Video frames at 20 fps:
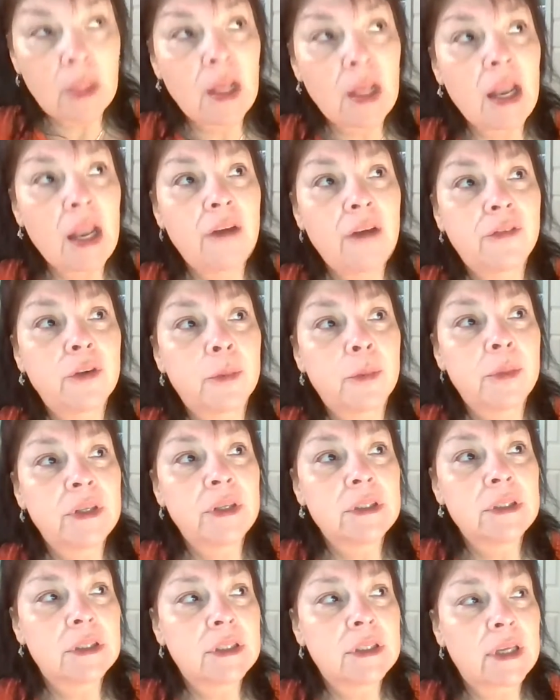And after a
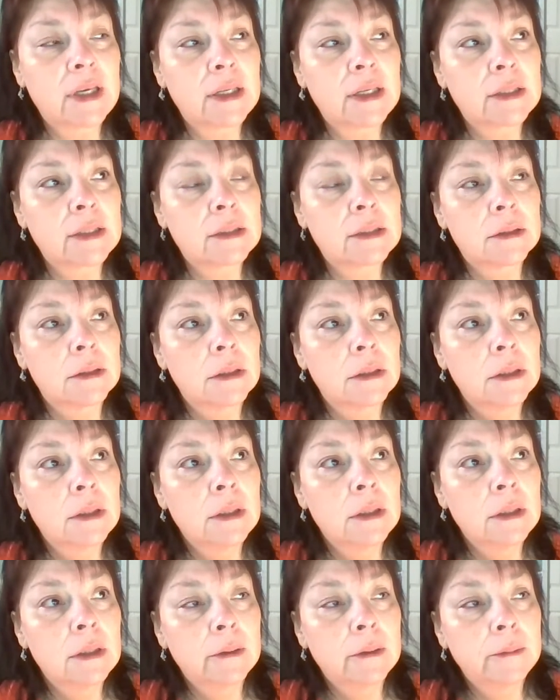bunch of tests,
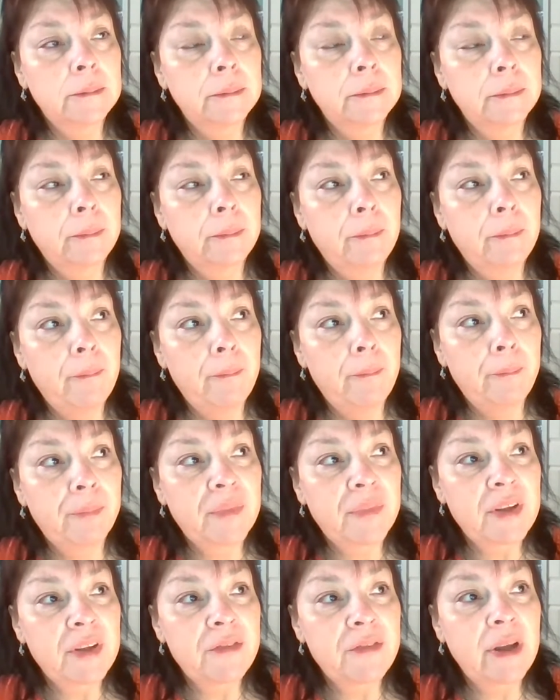
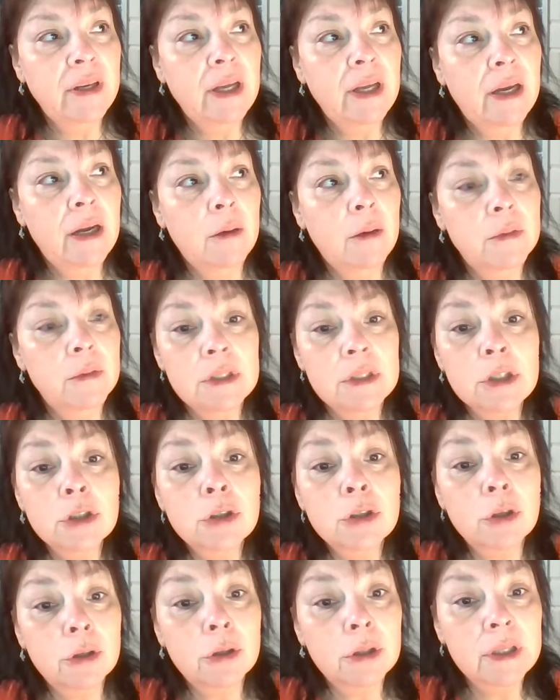they found out I was
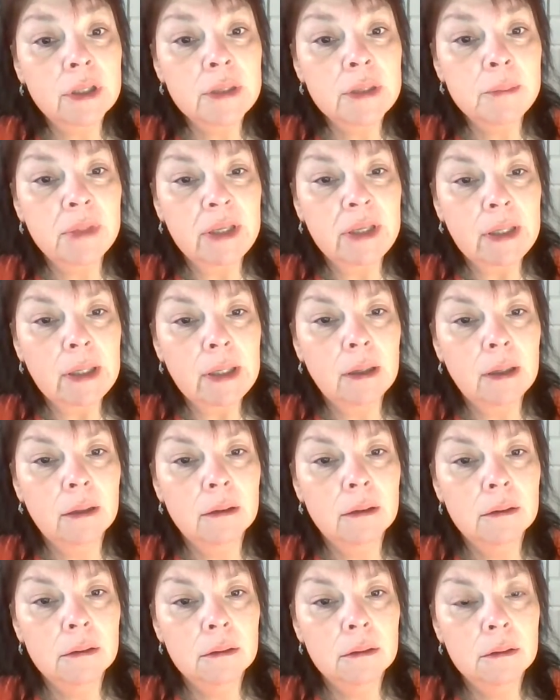internally bleeding.